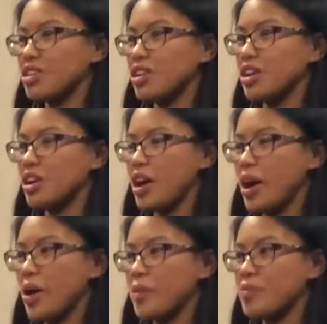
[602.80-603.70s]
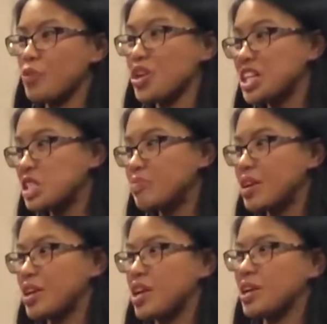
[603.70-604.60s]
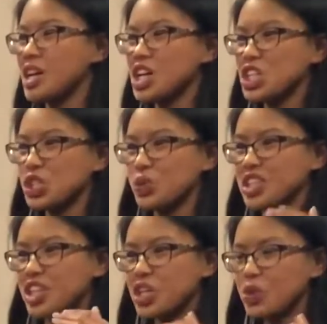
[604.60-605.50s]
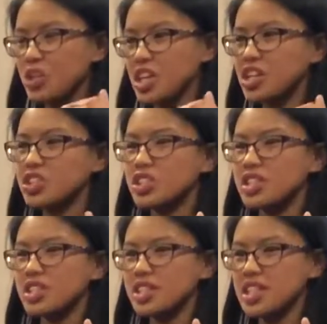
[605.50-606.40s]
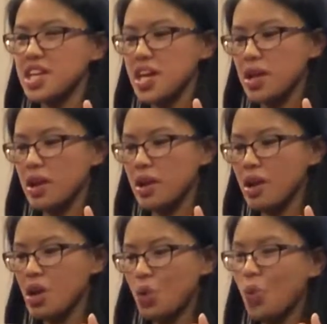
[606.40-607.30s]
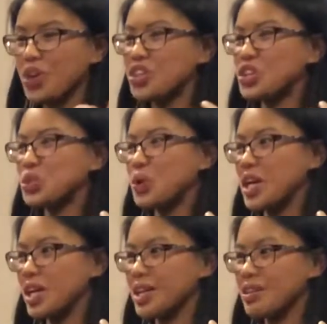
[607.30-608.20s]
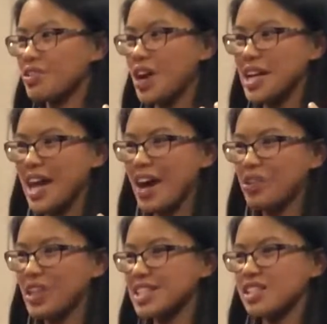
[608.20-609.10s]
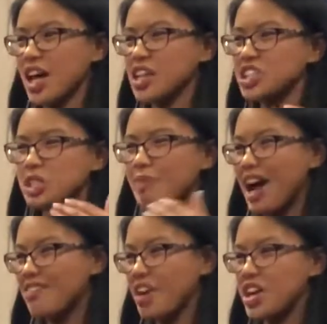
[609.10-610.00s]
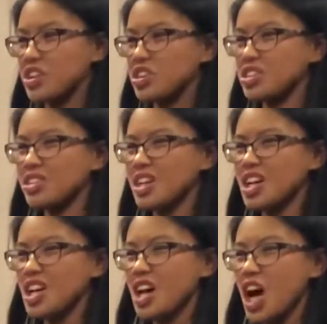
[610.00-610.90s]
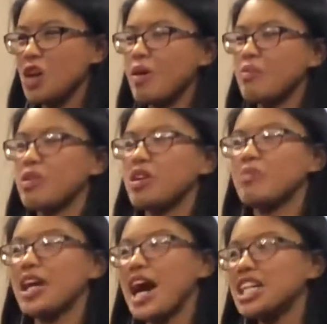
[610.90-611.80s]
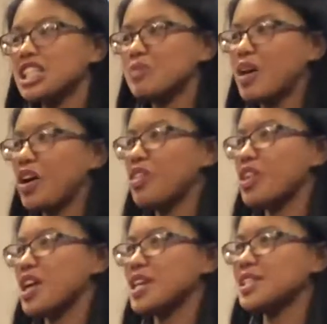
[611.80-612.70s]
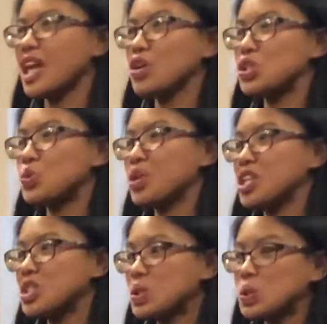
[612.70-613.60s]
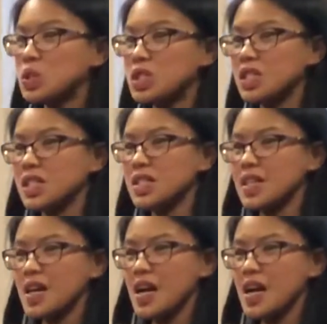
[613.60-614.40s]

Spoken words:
their week has been, and showing genuine interest in what they're doing right now. That's not just Pathfinders. I remember being asked about things that I was doing in school.